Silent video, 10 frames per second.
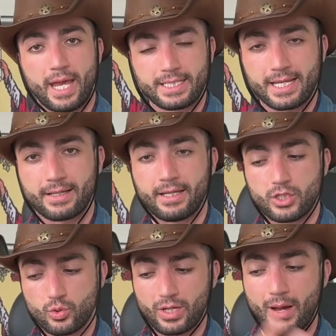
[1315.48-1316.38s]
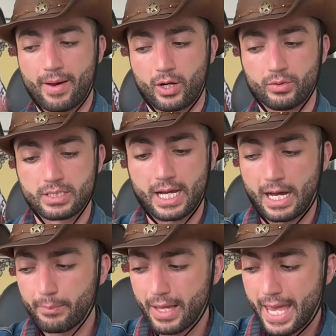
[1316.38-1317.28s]
and to come out on
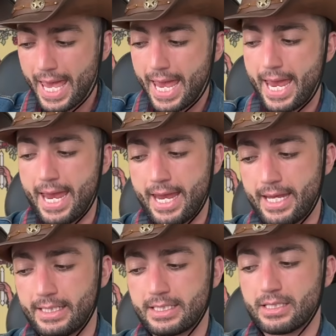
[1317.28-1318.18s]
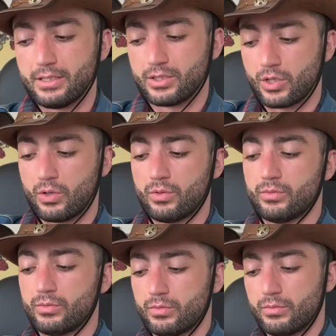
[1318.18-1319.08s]
top. And
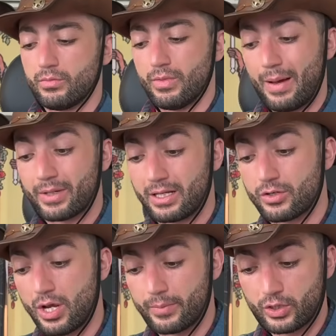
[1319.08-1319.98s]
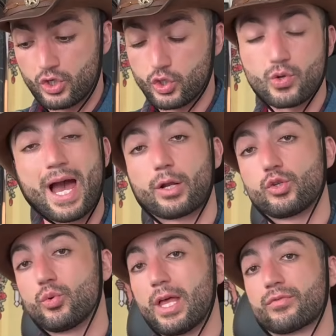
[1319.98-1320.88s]
I'm gonna show you how to
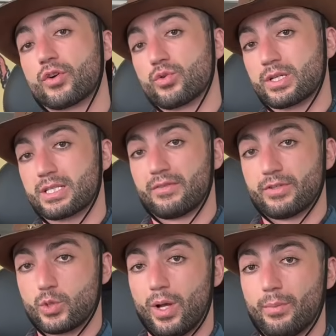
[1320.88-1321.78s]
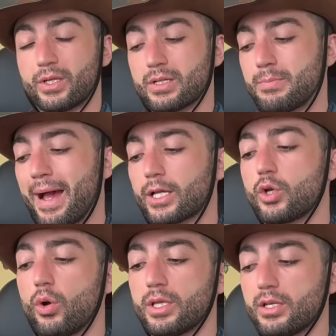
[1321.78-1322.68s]
do that for yourself as well. Because my
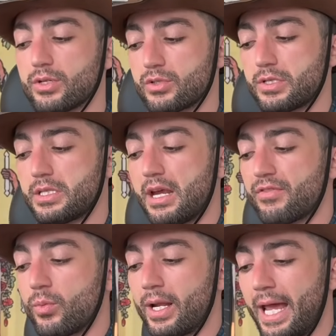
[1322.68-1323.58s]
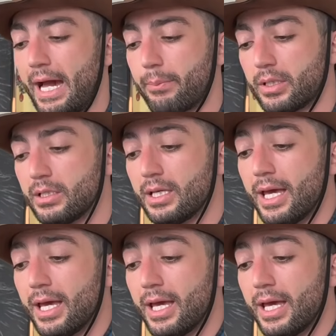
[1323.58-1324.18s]
goal here is to see everyone happy